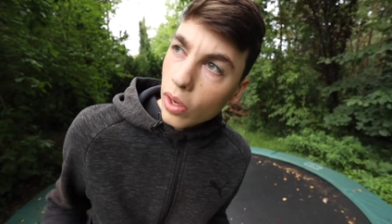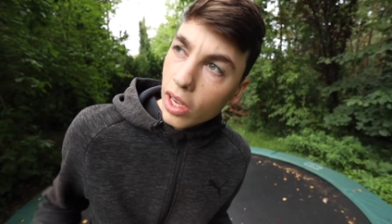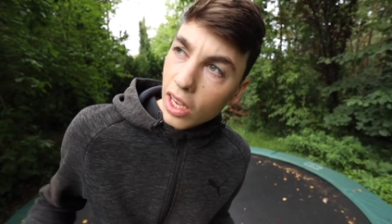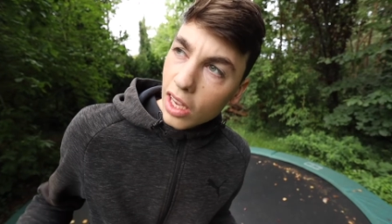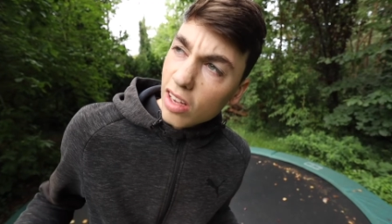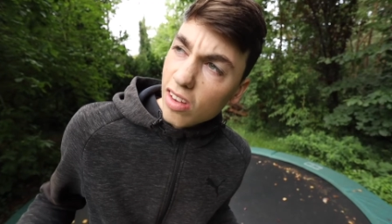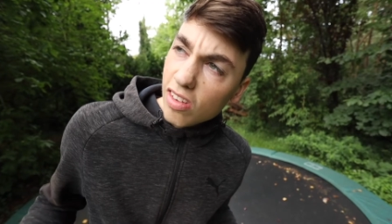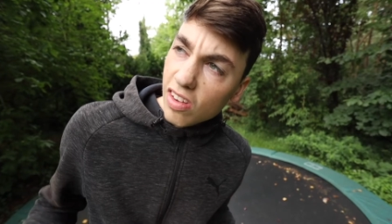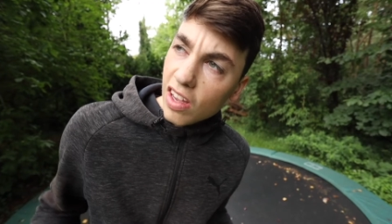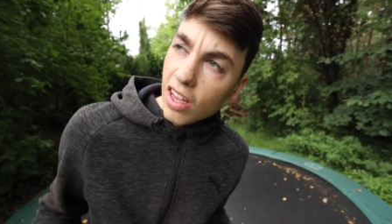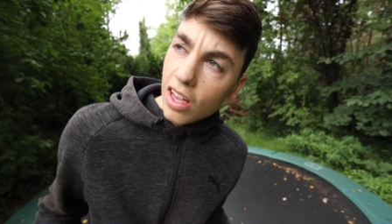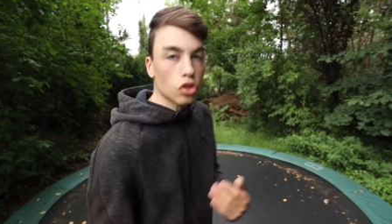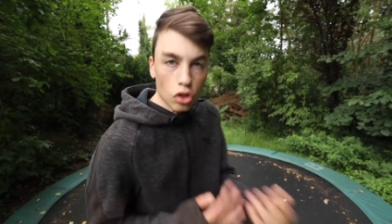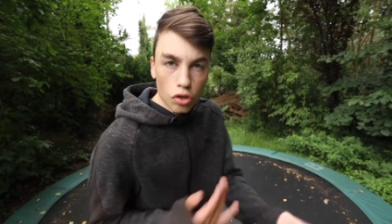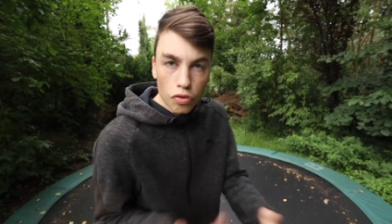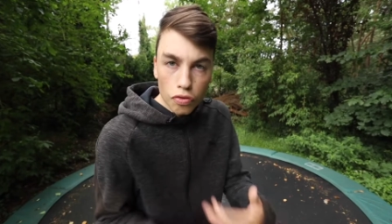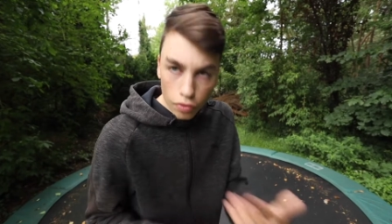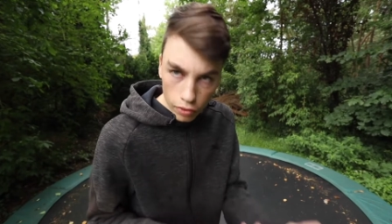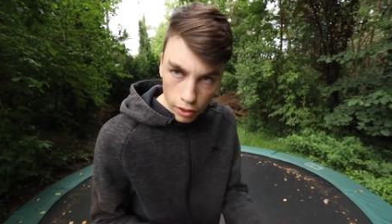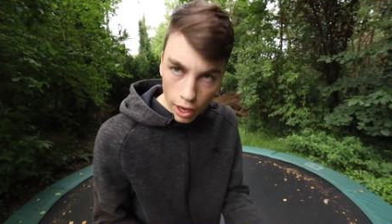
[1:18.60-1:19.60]
easy.
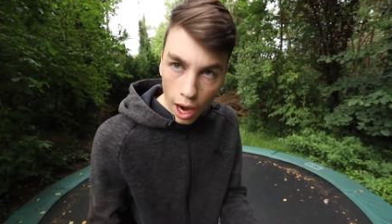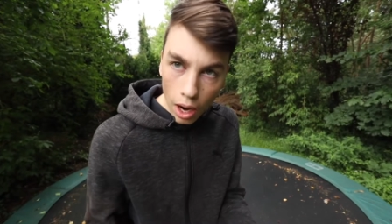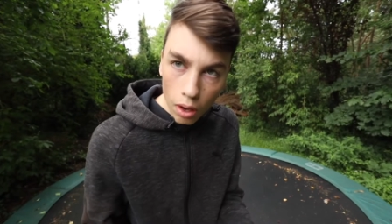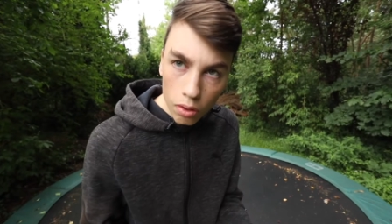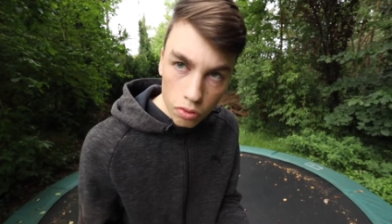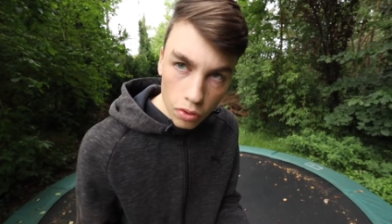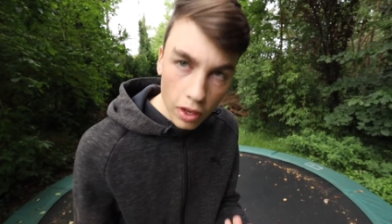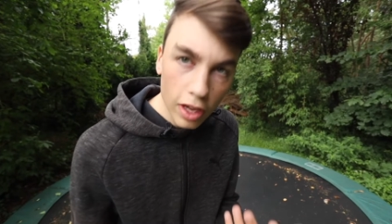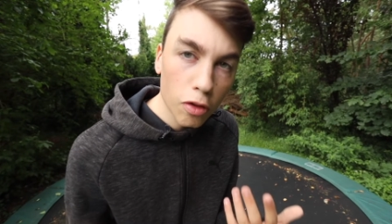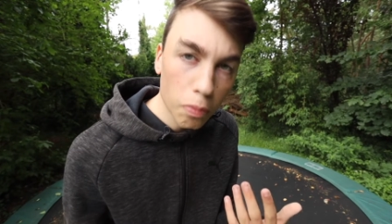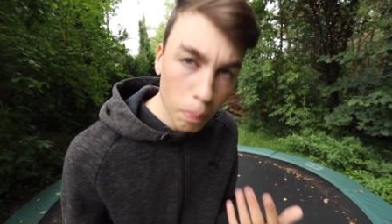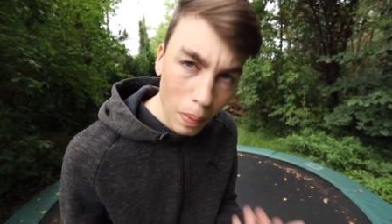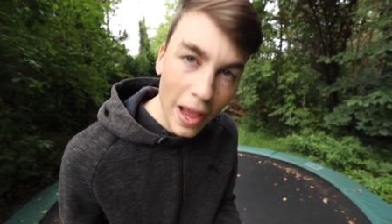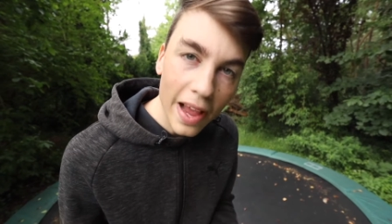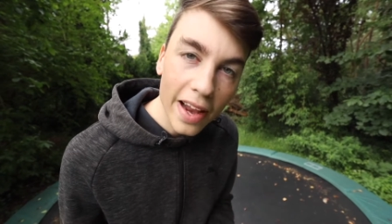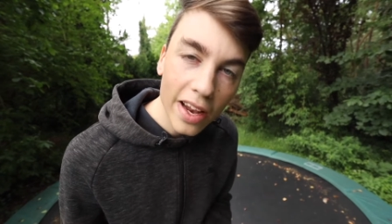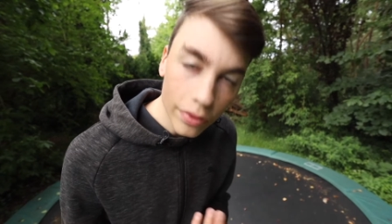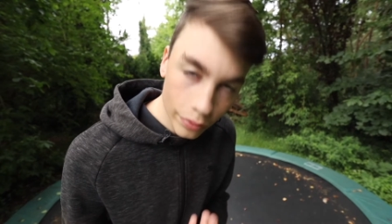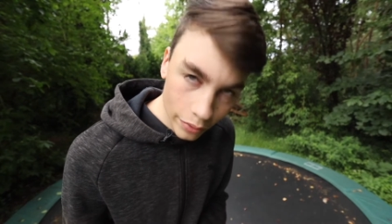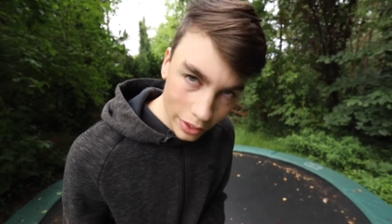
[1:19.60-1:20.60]
Just for now, to
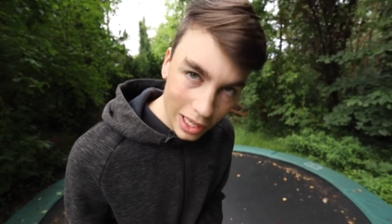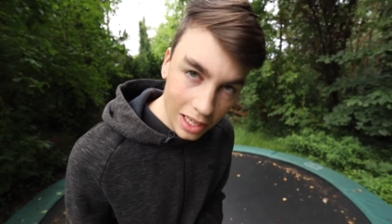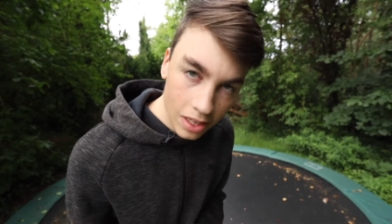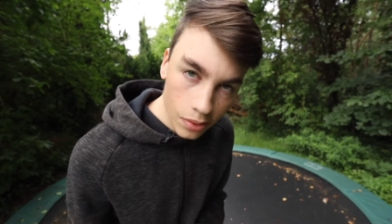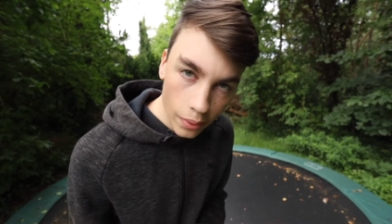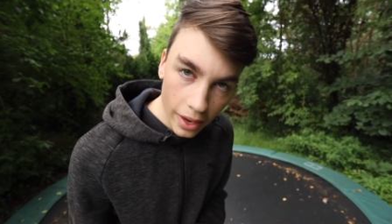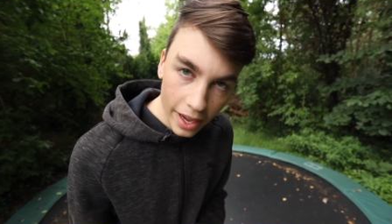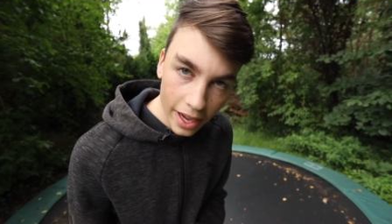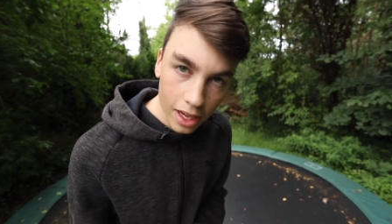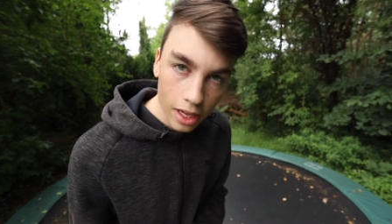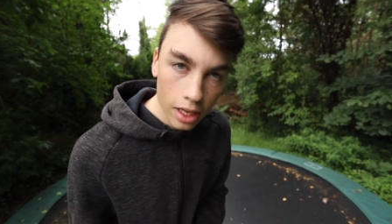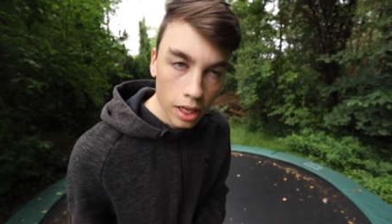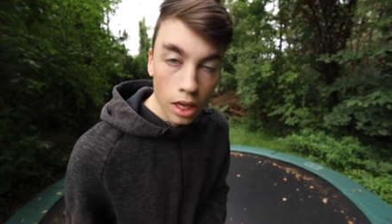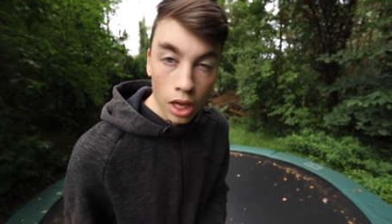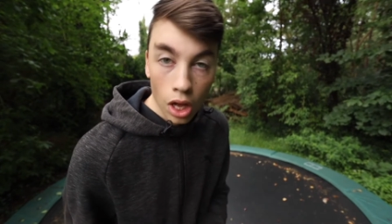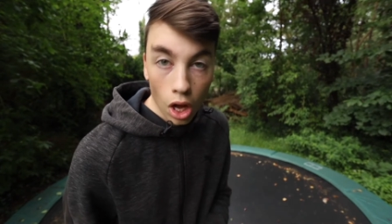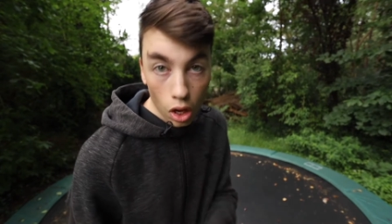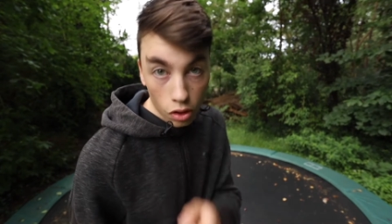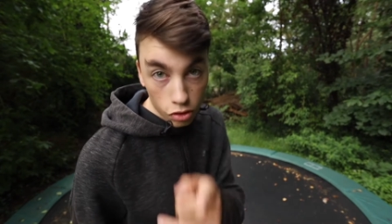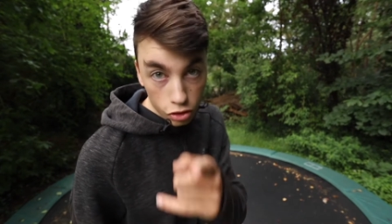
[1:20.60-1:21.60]
explain it really quick,
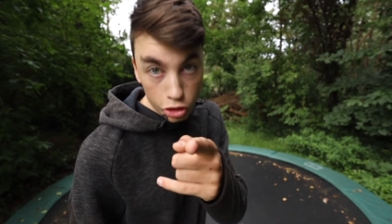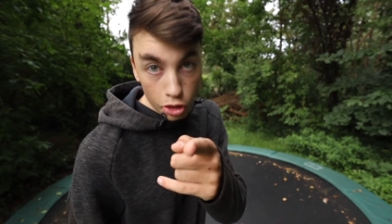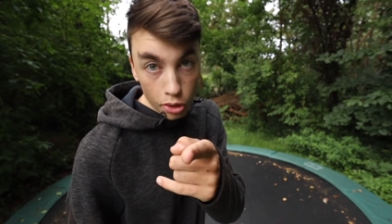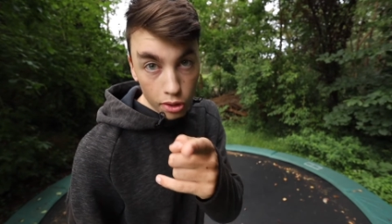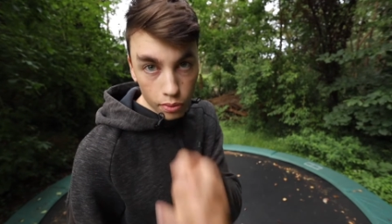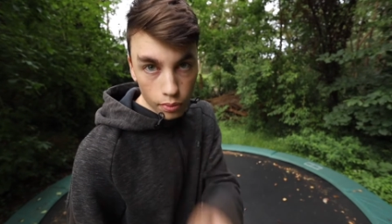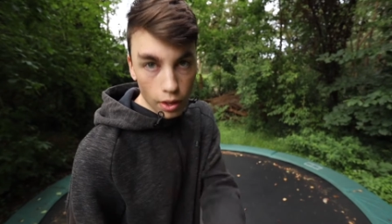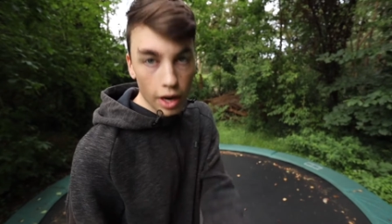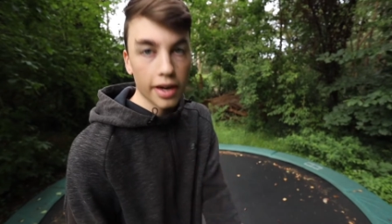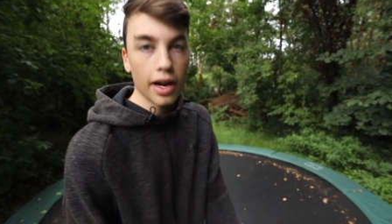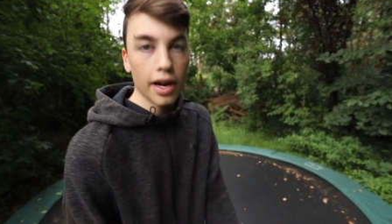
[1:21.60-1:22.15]
I'll show you right